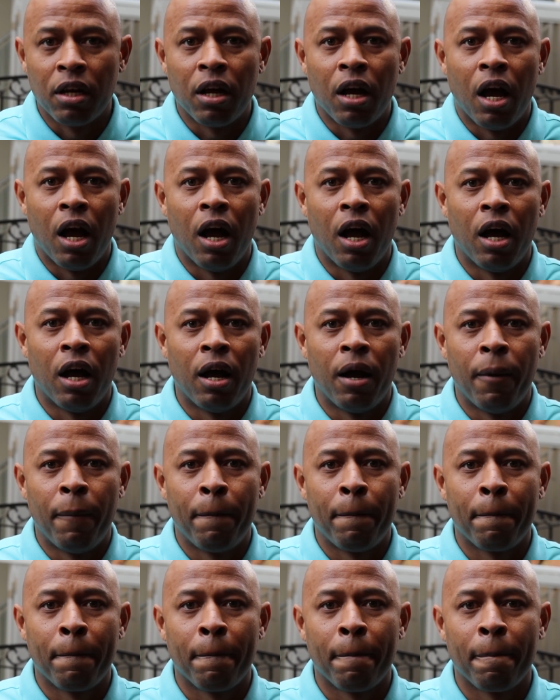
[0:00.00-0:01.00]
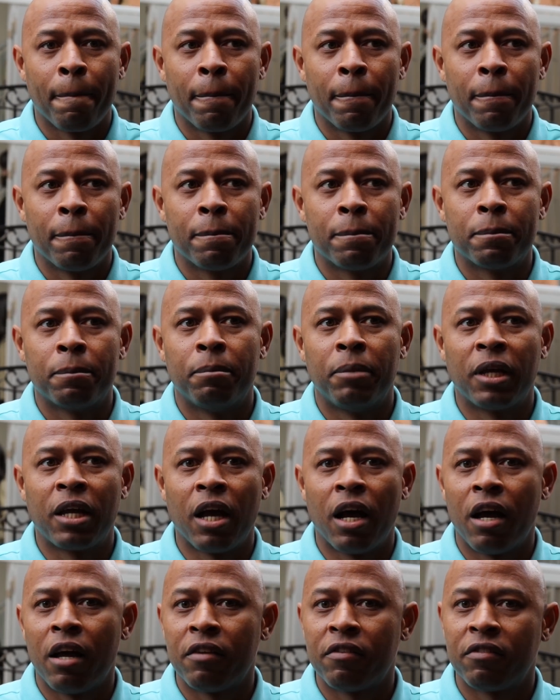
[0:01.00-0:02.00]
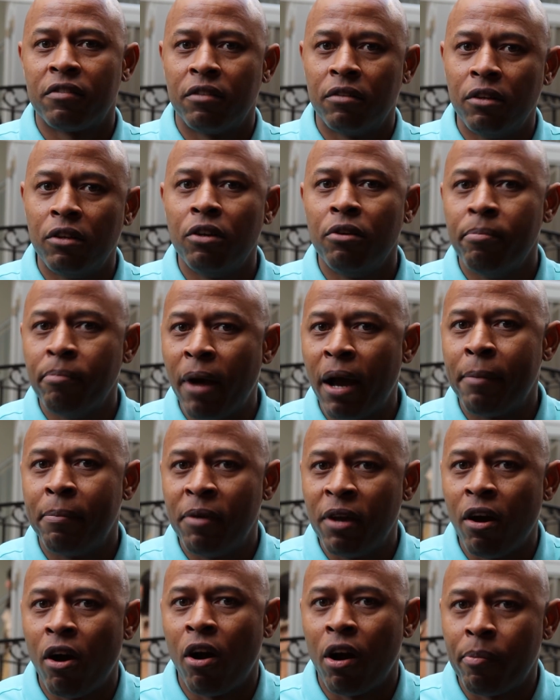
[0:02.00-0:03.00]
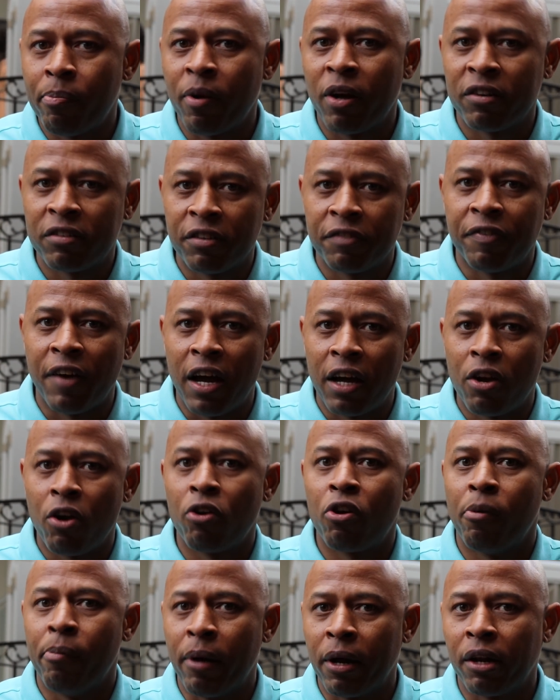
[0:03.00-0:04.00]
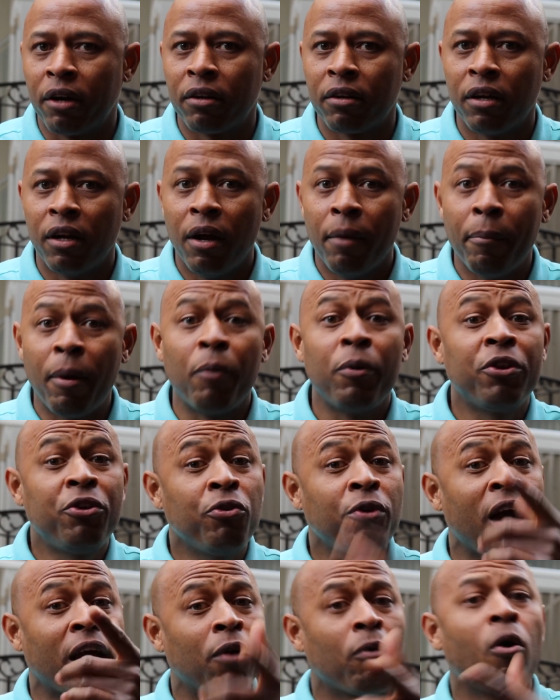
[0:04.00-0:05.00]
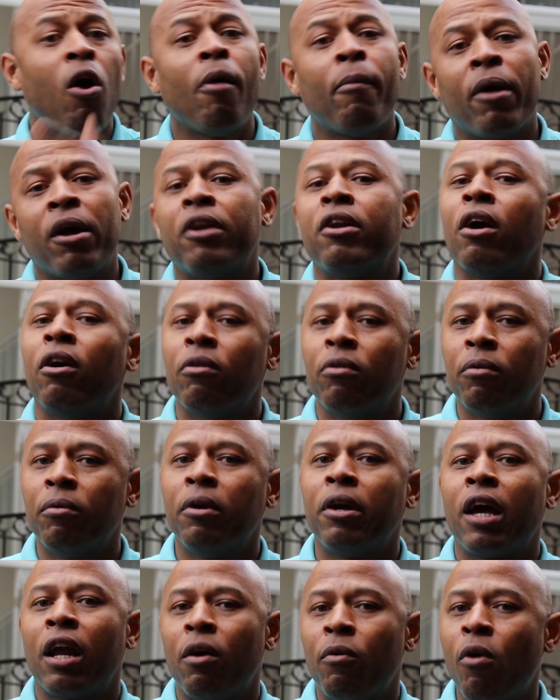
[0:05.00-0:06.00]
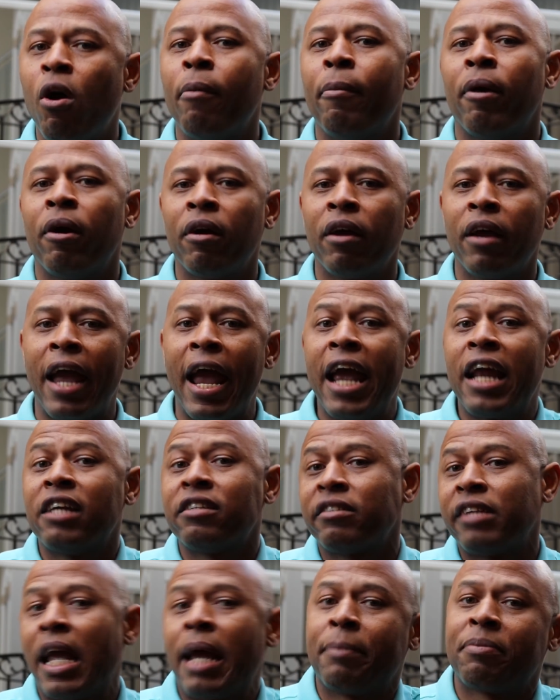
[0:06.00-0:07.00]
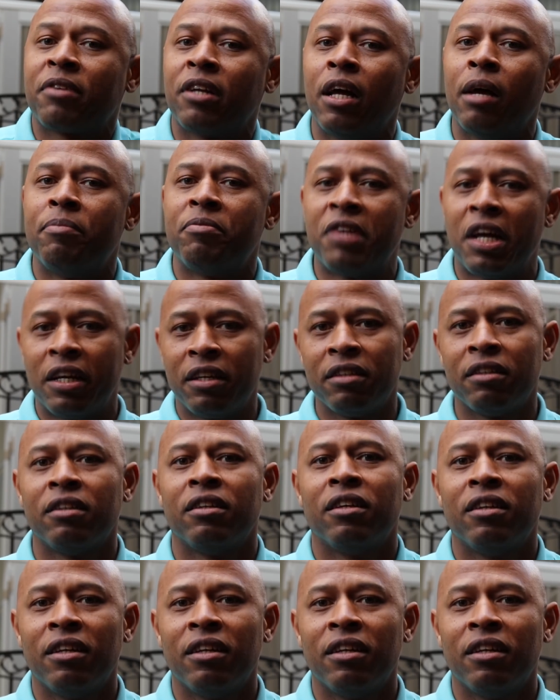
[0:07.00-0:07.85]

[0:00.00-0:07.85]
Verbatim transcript: Um, because you might be hard pressed to find cocoa butter. But we do got a Walmart though. We got a Walmart and a Sam's Club, son.